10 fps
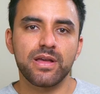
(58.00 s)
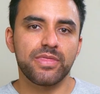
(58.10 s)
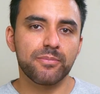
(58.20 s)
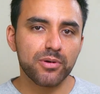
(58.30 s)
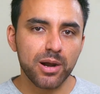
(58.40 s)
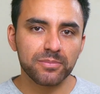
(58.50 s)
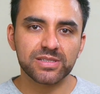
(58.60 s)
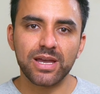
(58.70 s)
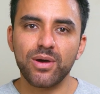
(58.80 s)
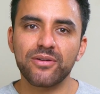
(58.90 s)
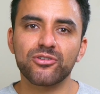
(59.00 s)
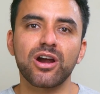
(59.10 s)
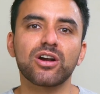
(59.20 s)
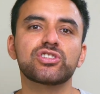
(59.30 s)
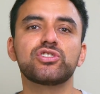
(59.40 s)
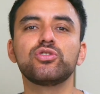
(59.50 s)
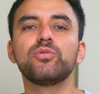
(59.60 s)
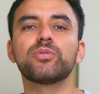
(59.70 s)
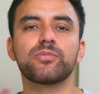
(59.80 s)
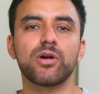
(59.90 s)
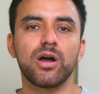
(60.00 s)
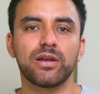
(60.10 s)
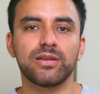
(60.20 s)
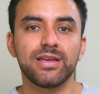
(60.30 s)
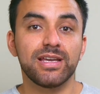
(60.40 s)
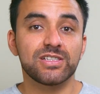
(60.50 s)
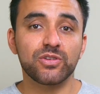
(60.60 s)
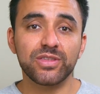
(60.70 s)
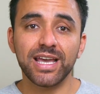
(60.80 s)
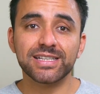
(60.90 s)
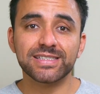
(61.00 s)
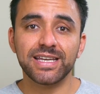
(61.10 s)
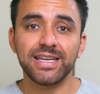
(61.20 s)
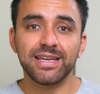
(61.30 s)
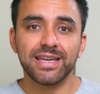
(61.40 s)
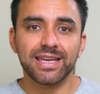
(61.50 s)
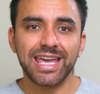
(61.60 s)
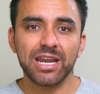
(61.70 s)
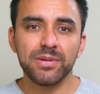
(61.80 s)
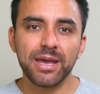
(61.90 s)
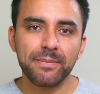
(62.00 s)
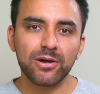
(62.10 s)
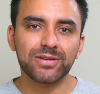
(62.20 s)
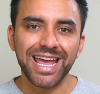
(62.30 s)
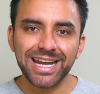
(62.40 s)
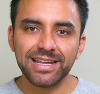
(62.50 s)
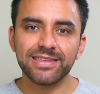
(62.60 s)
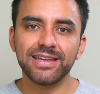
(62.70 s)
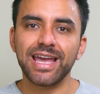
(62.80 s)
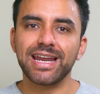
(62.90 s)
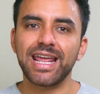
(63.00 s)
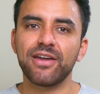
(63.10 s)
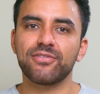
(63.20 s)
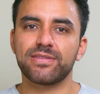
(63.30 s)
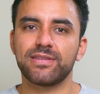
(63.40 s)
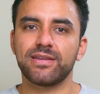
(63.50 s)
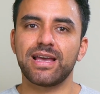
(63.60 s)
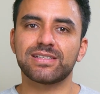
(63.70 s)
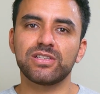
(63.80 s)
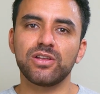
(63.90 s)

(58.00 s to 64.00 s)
The prompts, however, are super broad, so the essay can be about anything and everything as